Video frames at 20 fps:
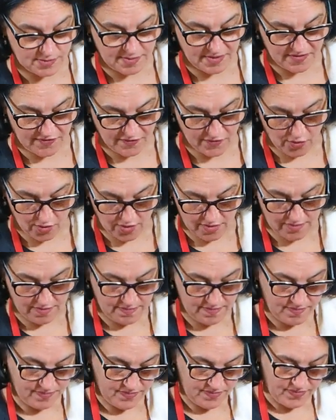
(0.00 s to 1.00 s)
before.
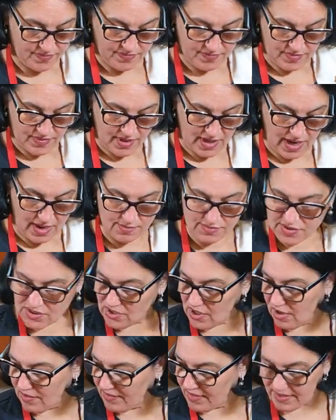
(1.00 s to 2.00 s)
I'm
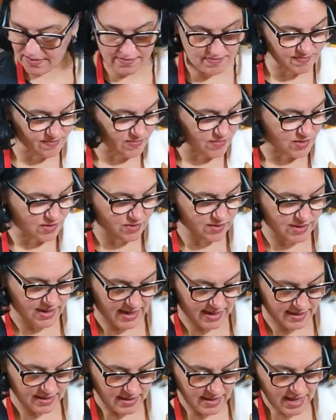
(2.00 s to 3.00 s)
sorry. Okay,
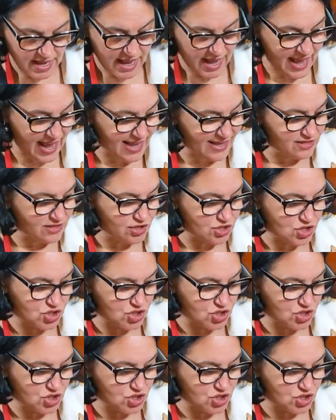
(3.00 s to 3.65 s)
and the